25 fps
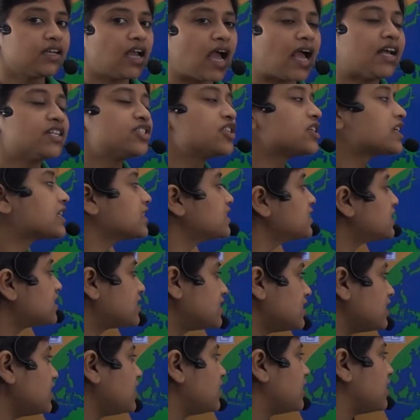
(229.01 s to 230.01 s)
As you can
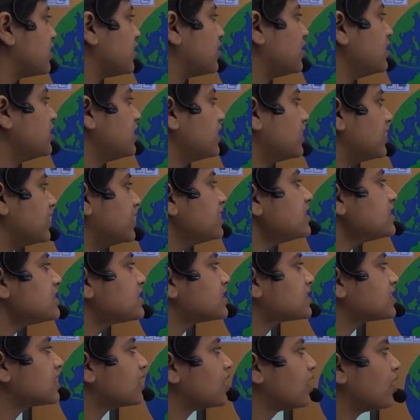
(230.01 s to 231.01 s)
see here,
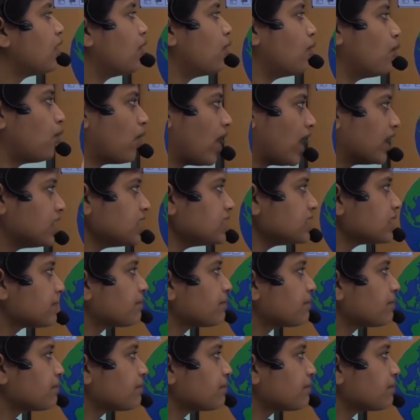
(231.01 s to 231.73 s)
it's 1,